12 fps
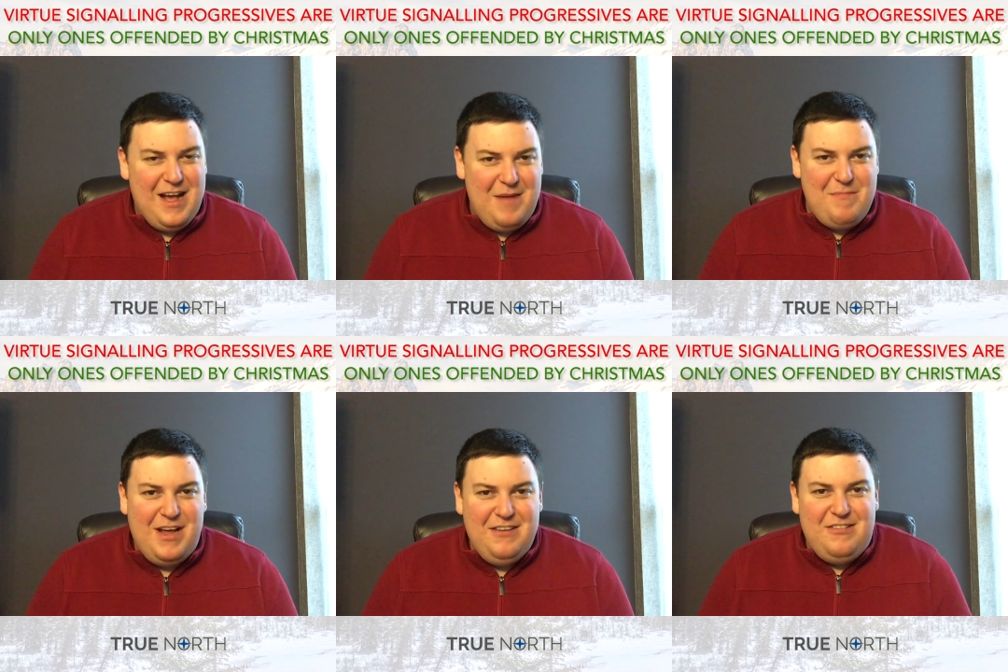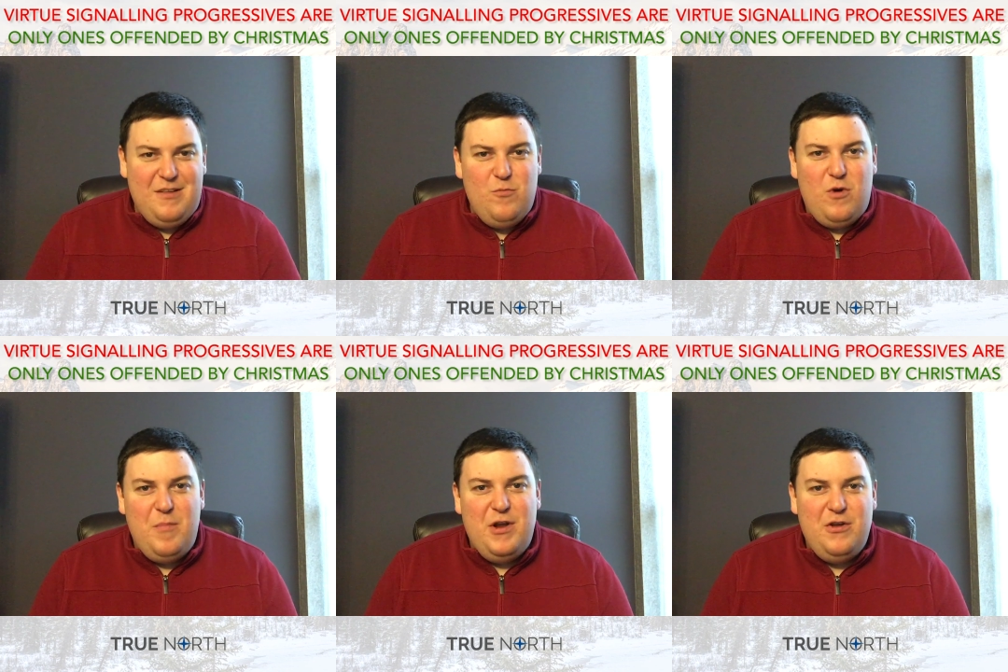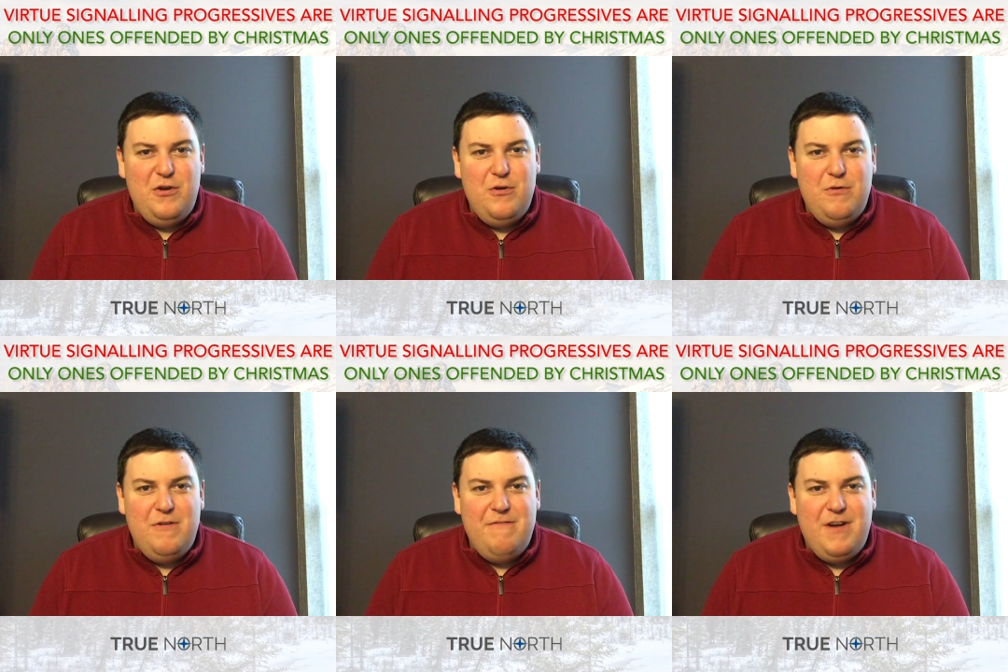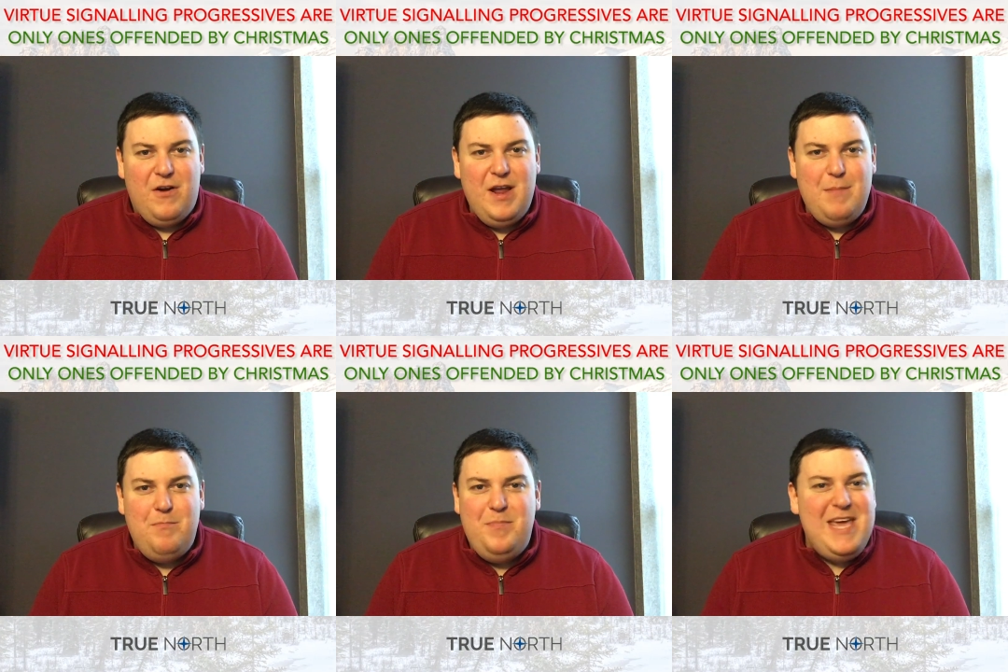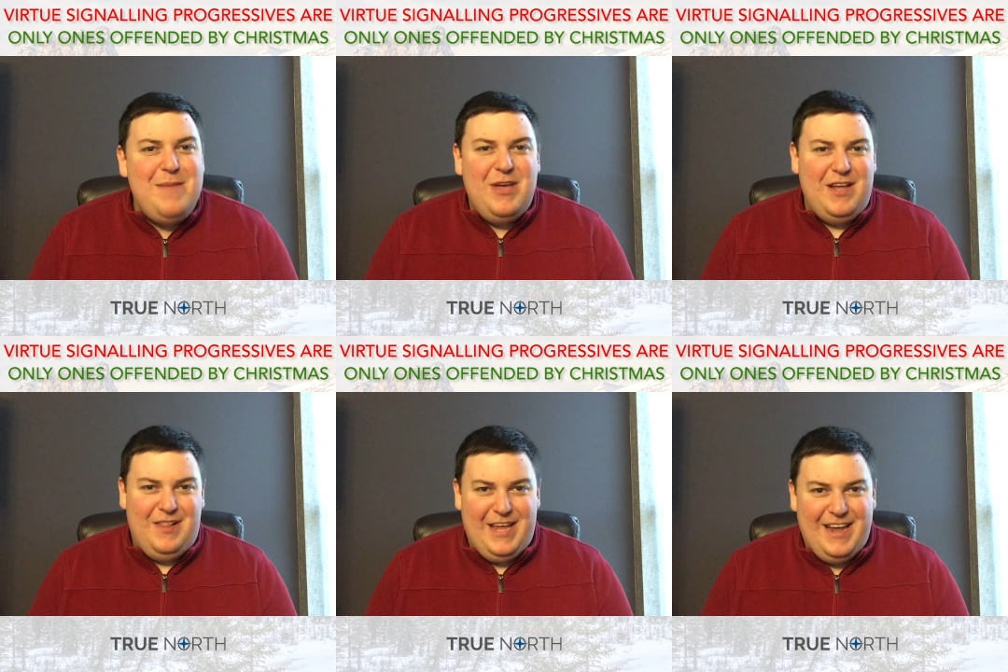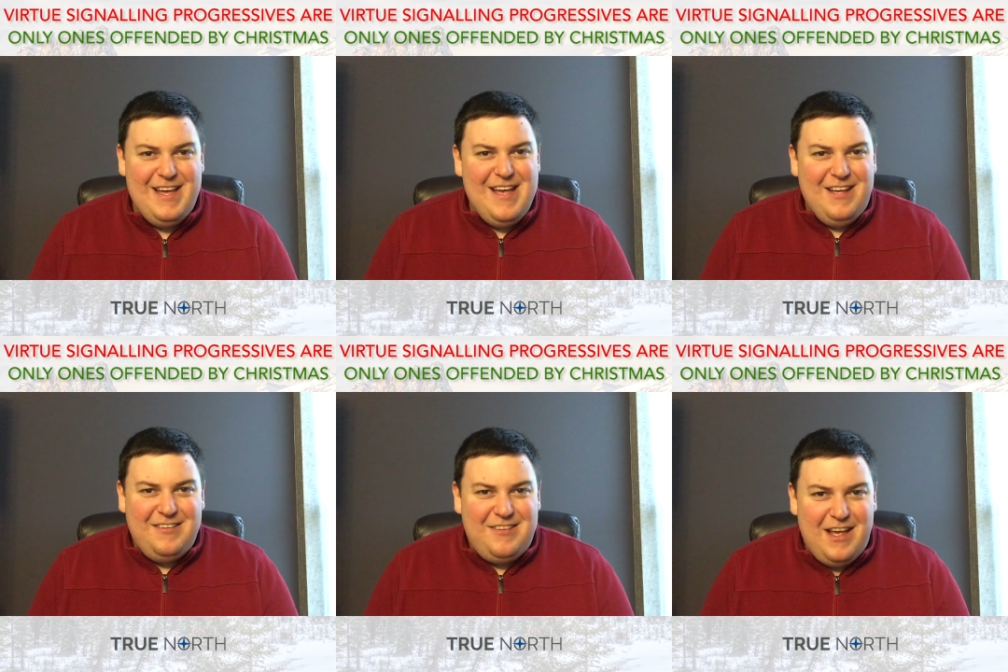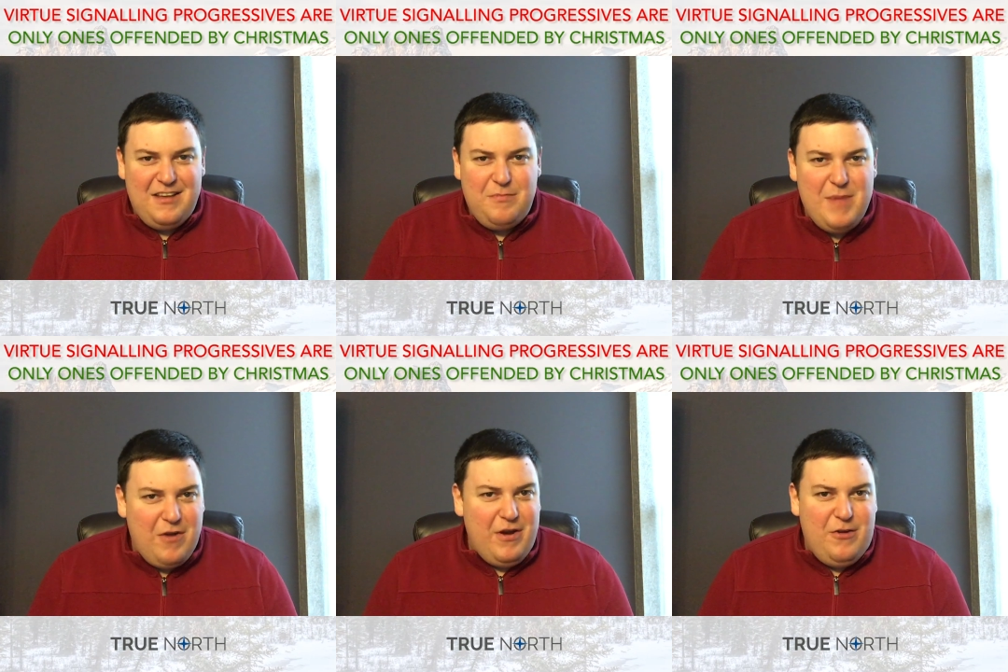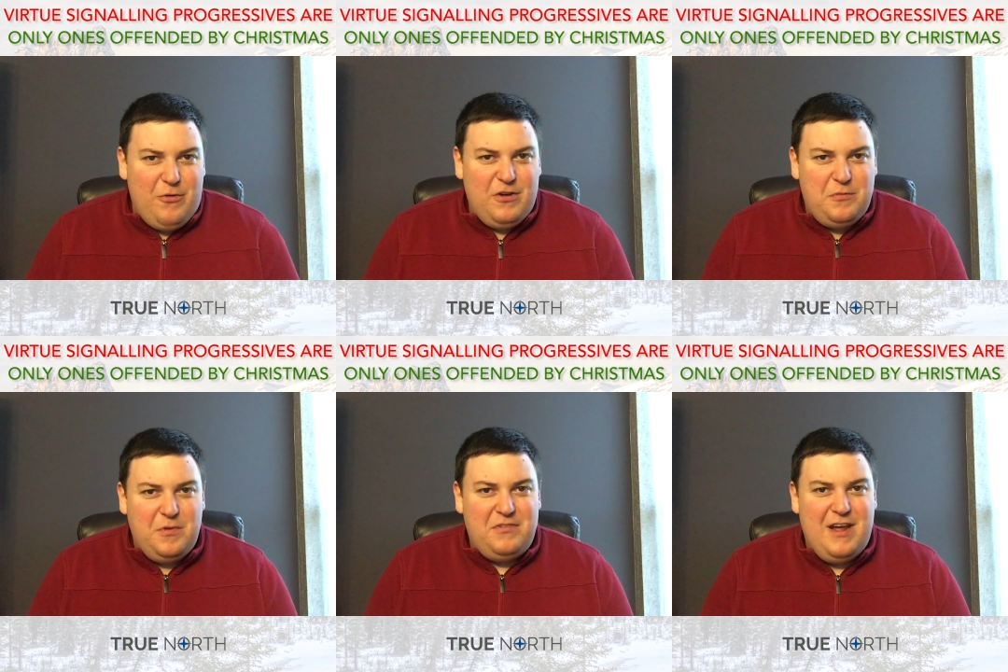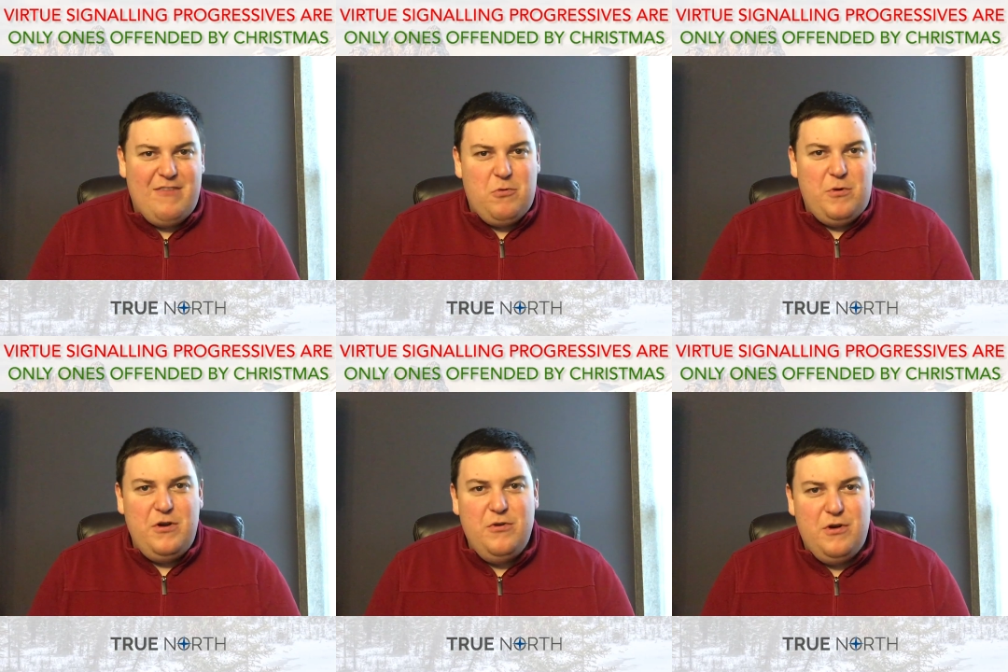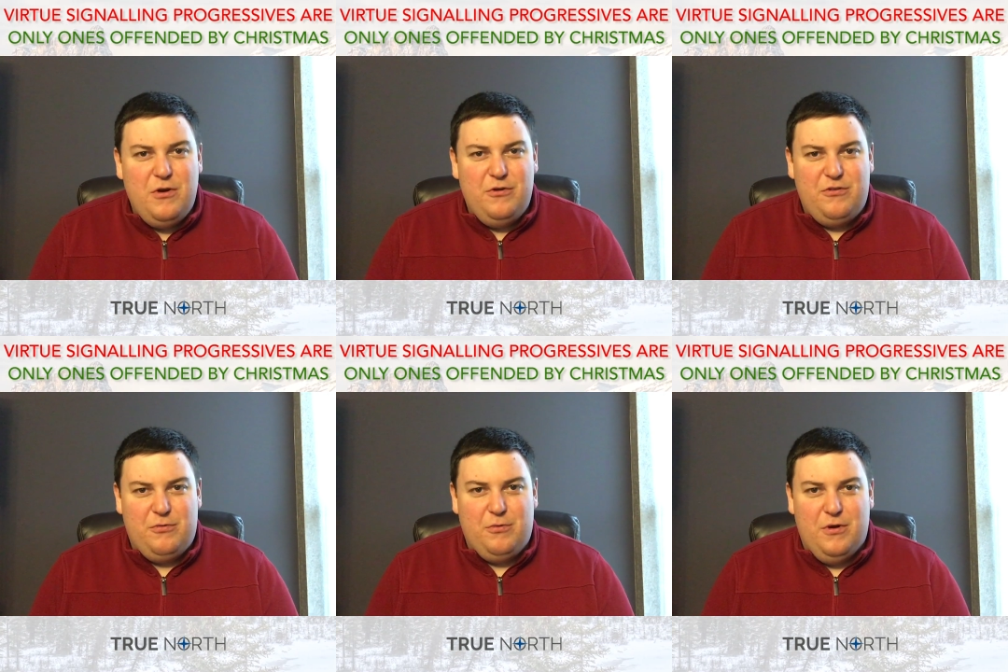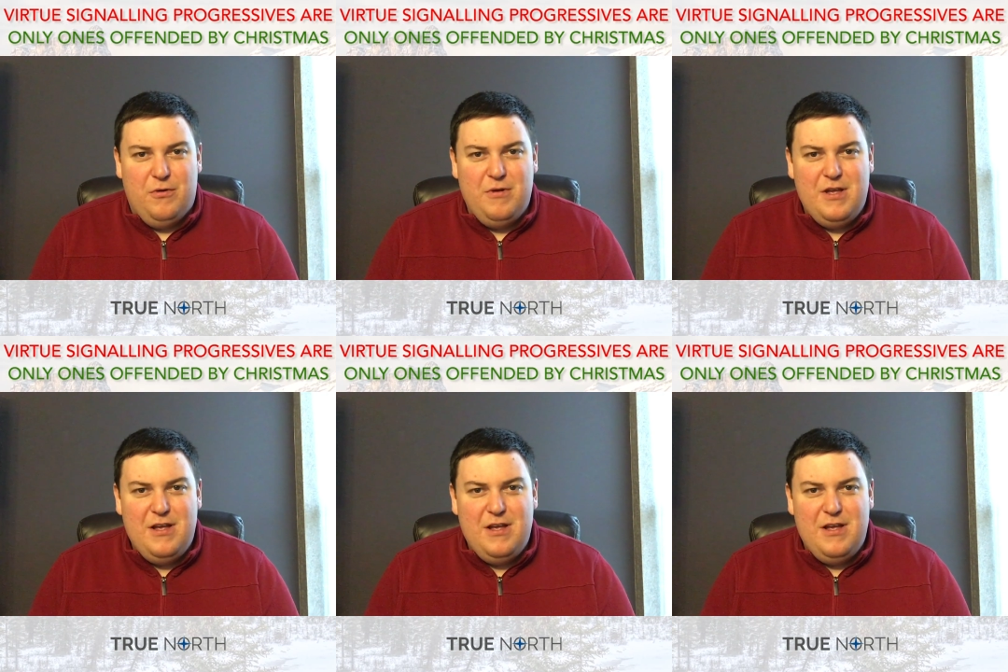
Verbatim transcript: A Muslim woman who very beamingly says Merry Christmas to everyone who goes through.